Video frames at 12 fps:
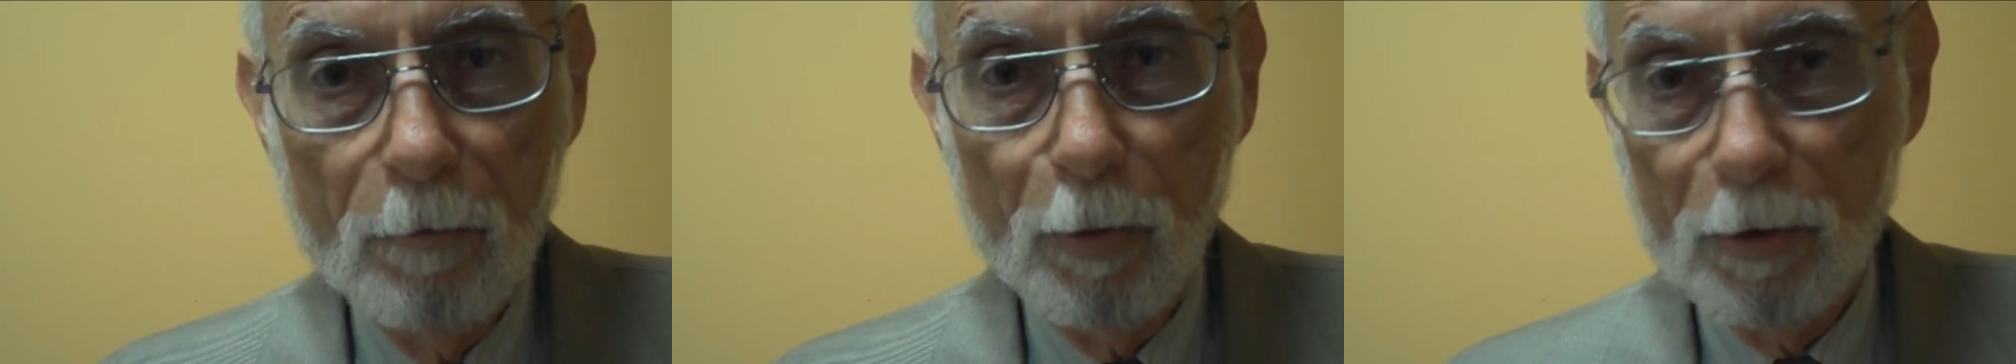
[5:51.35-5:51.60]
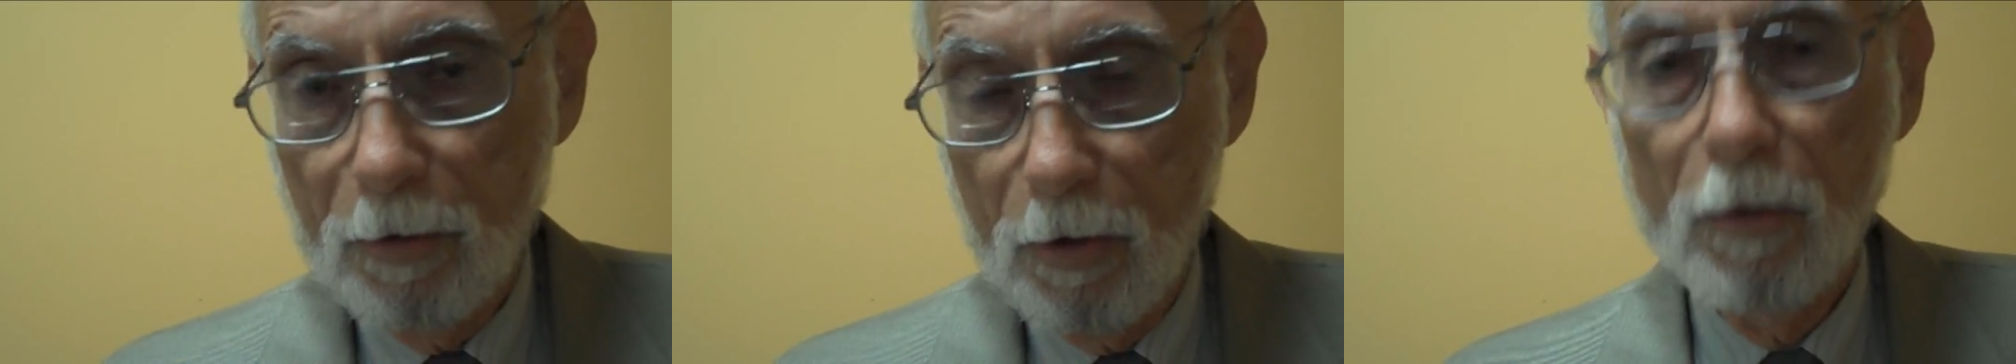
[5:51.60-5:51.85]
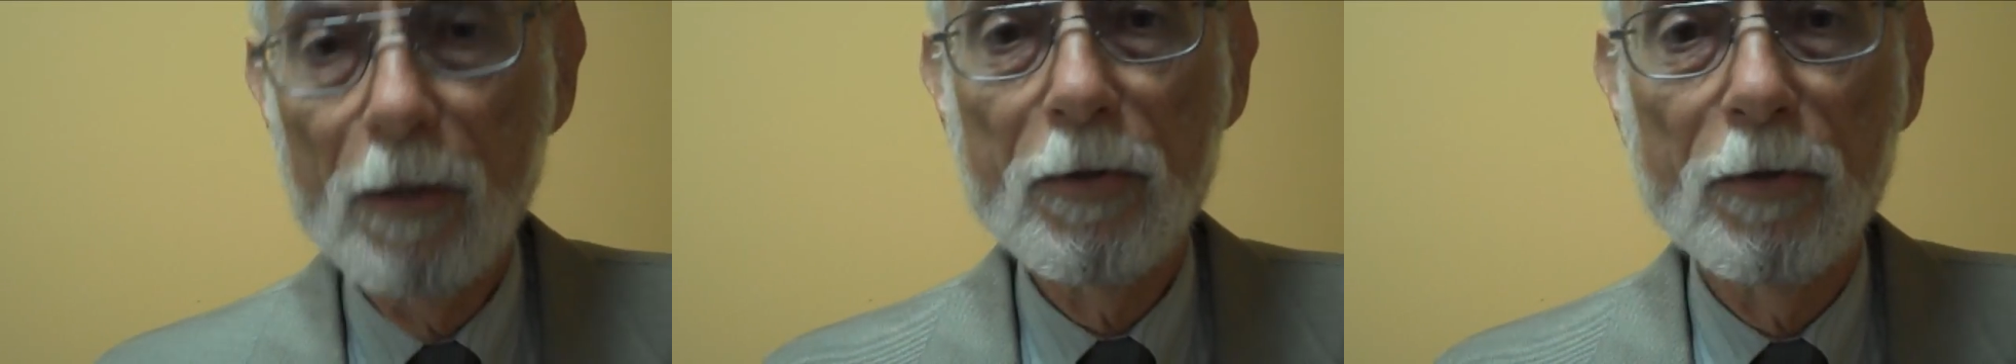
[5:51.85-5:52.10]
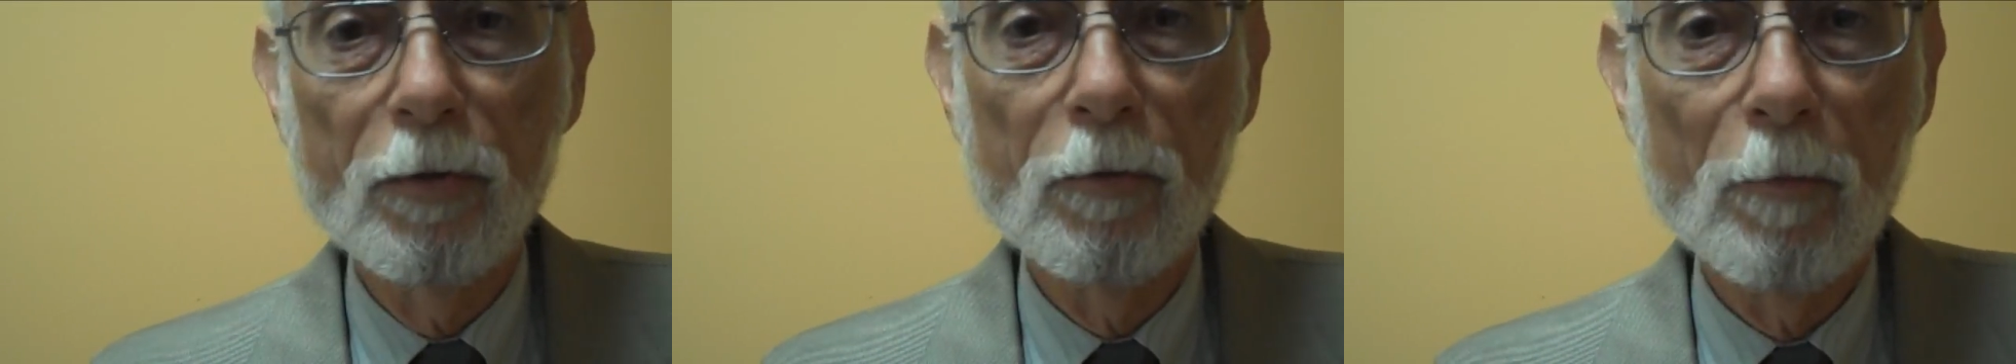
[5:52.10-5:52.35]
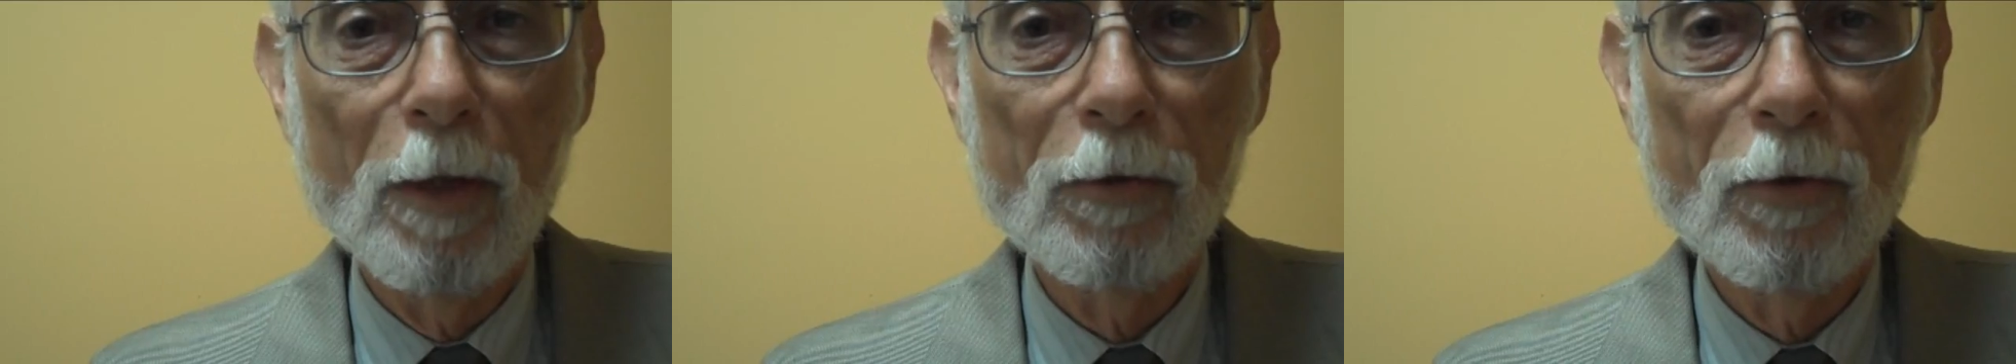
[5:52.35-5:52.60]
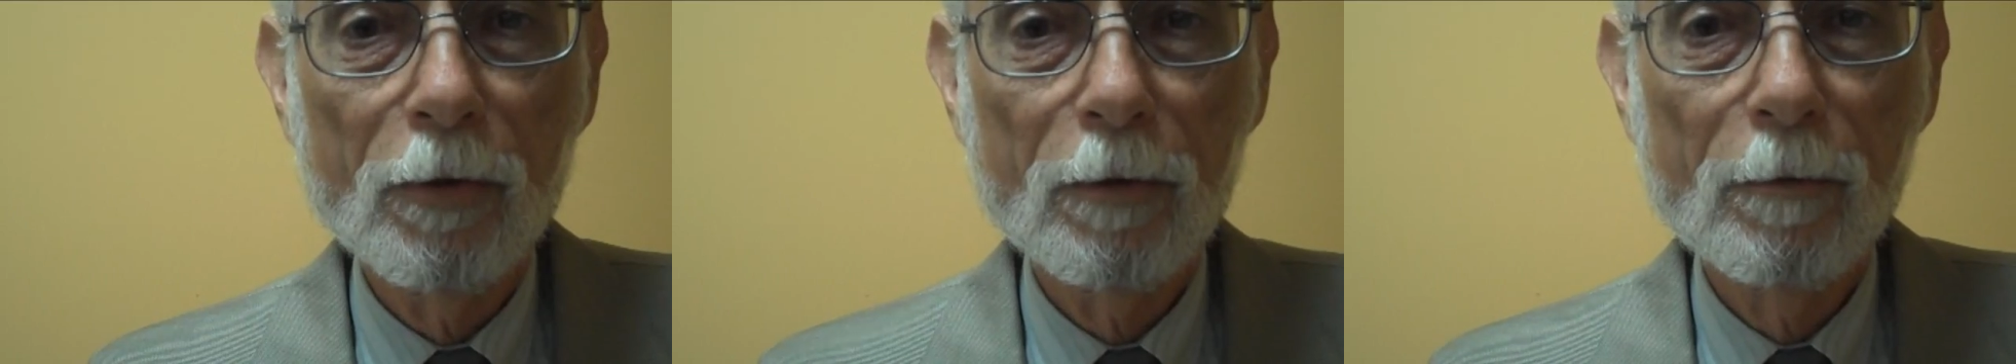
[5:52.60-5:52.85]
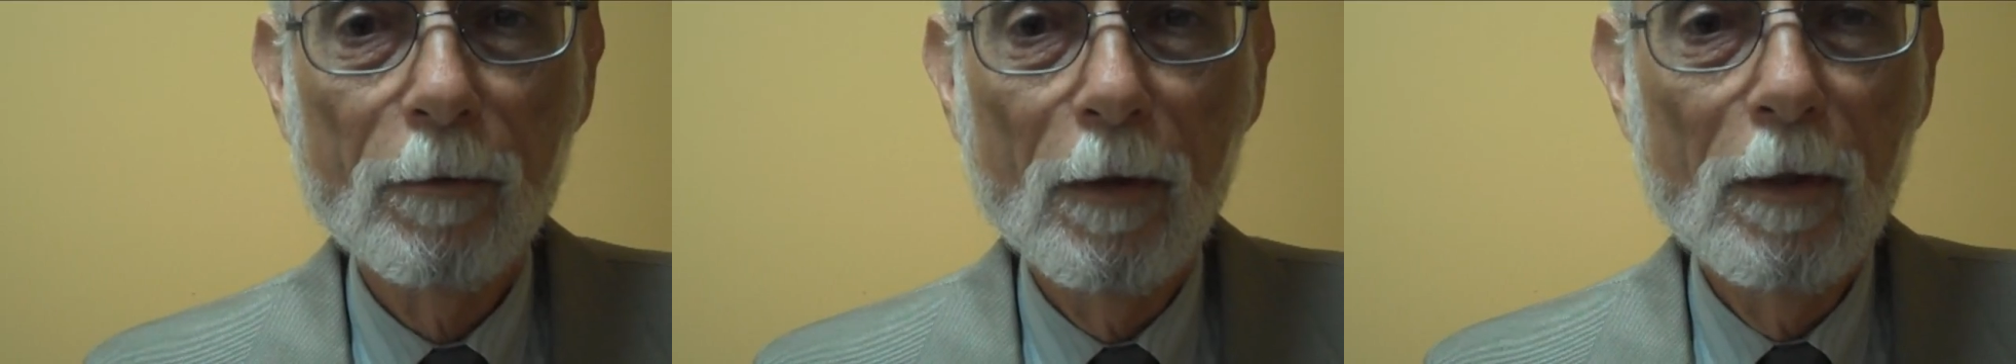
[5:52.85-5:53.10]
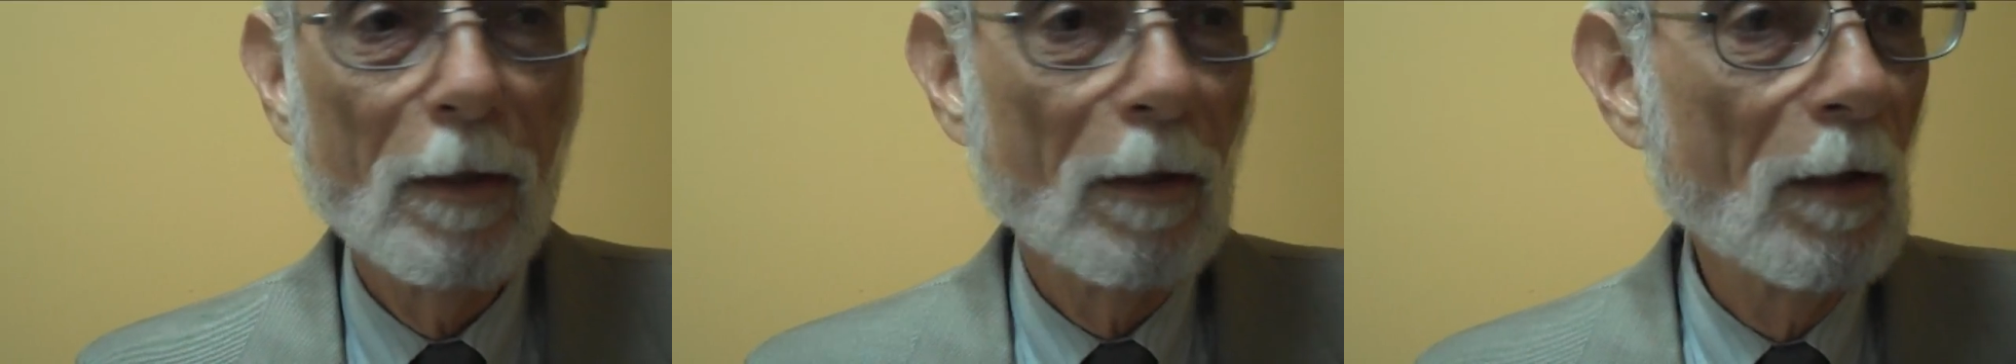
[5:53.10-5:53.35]
but cost too much.
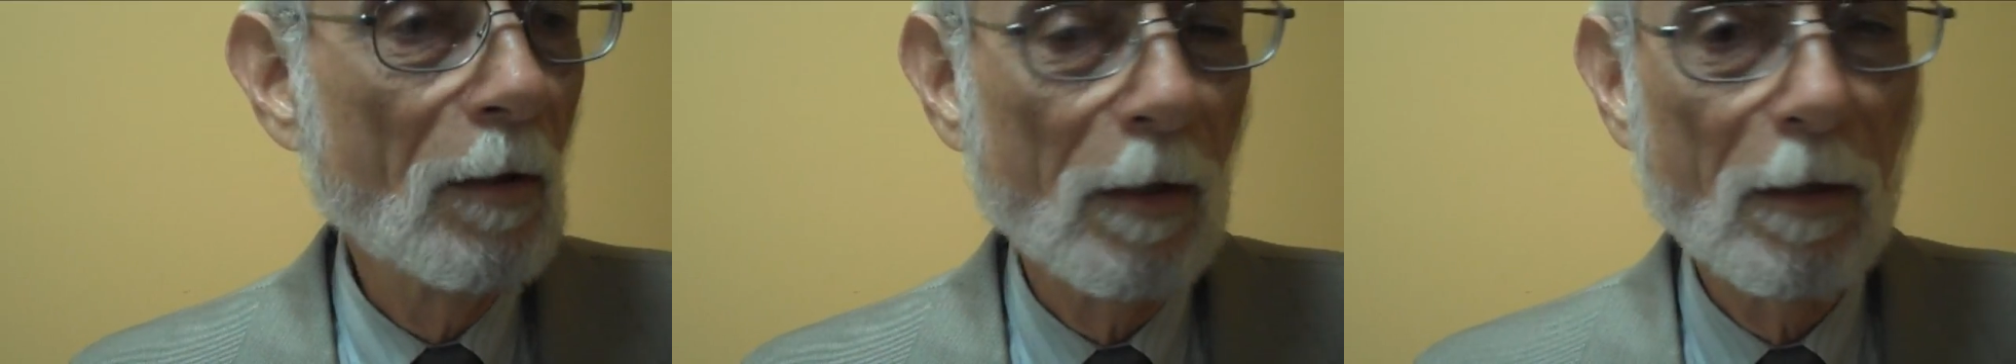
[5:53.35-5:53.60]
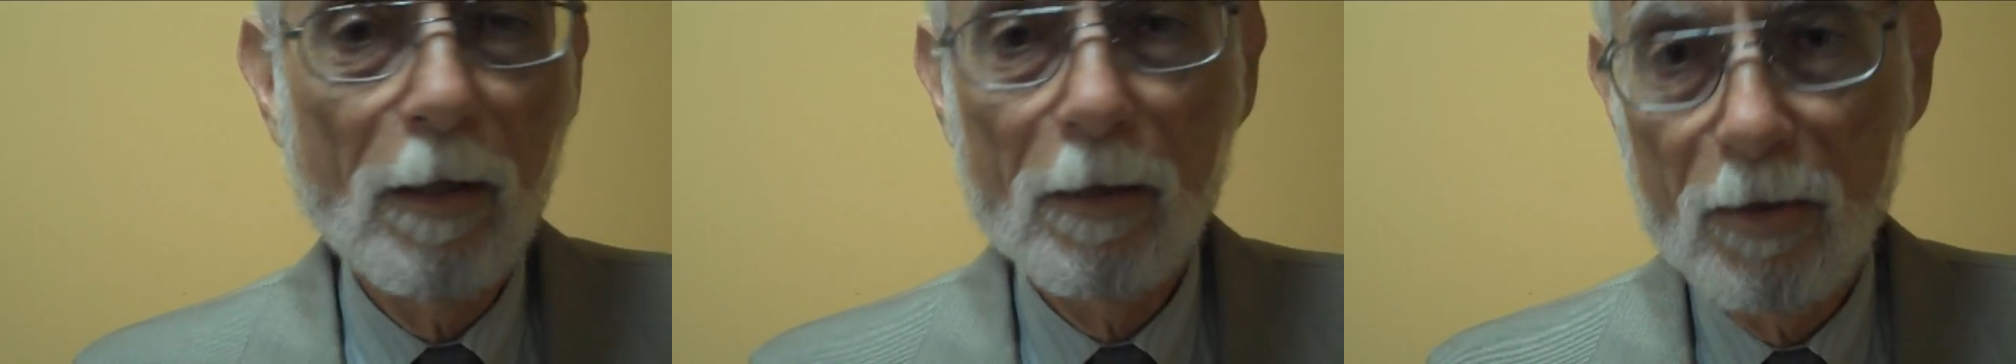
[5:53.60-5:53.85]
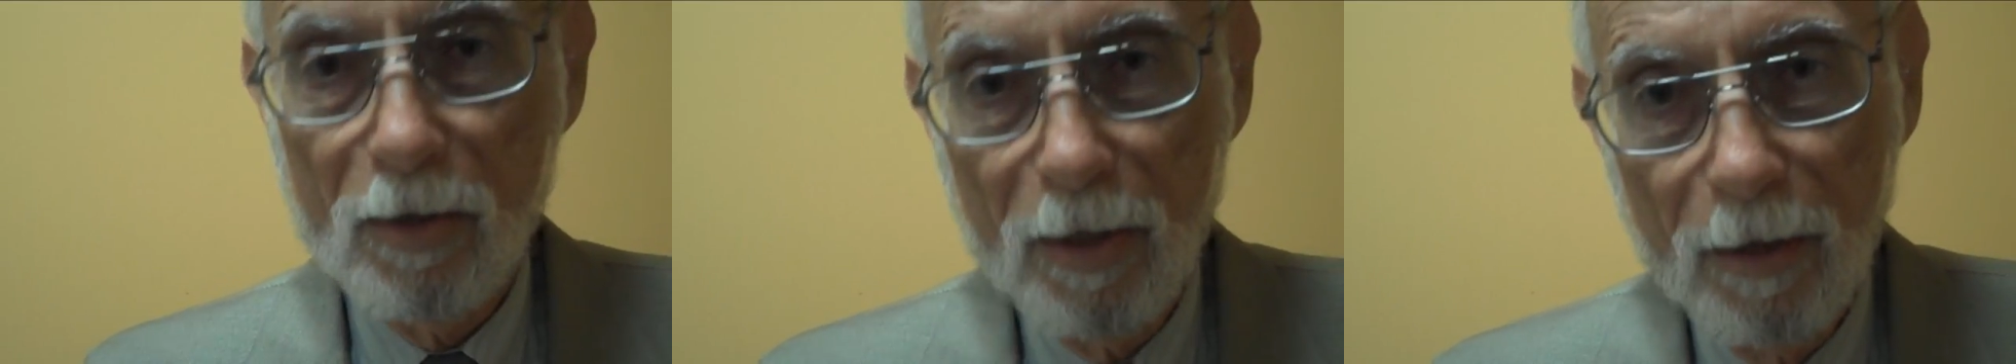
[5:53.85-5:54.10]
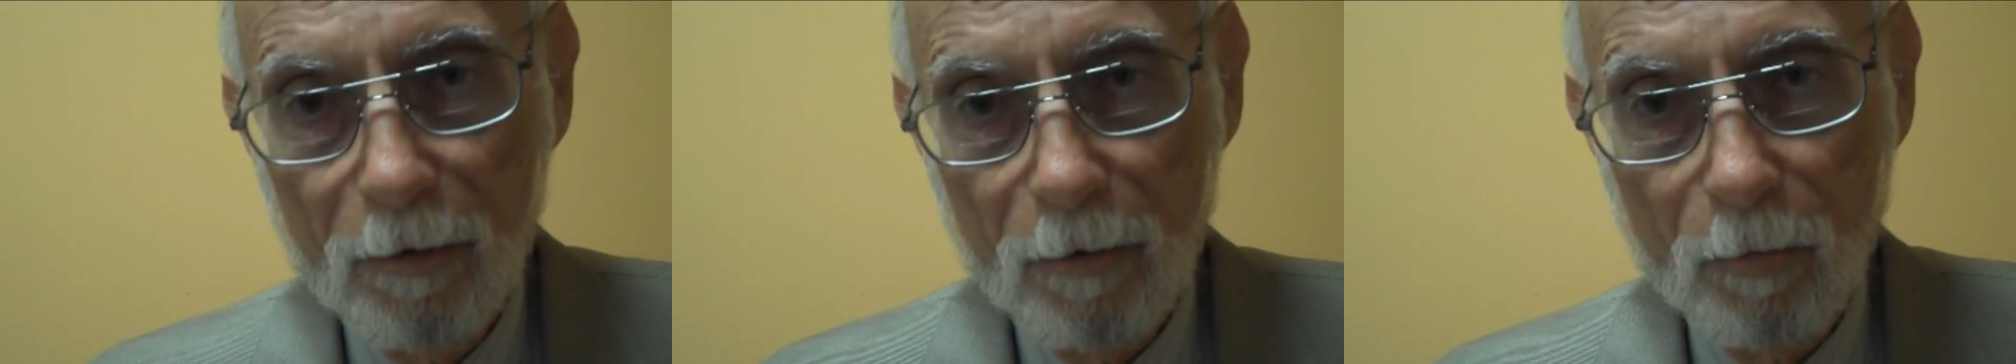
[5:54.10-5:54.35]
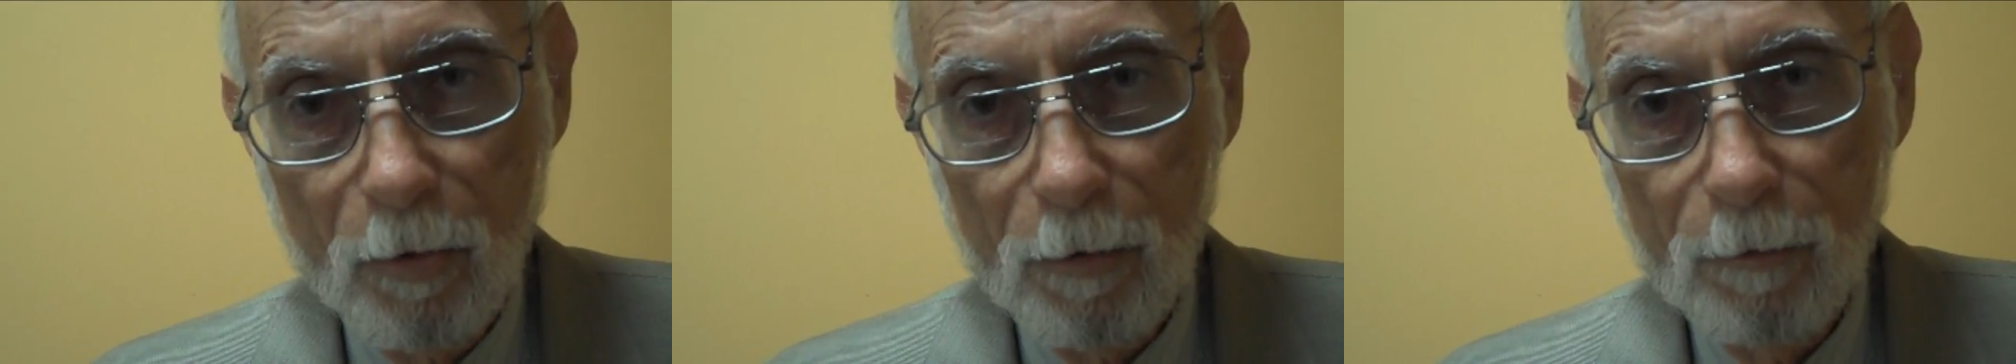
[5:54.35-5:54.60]
They think that's terrible.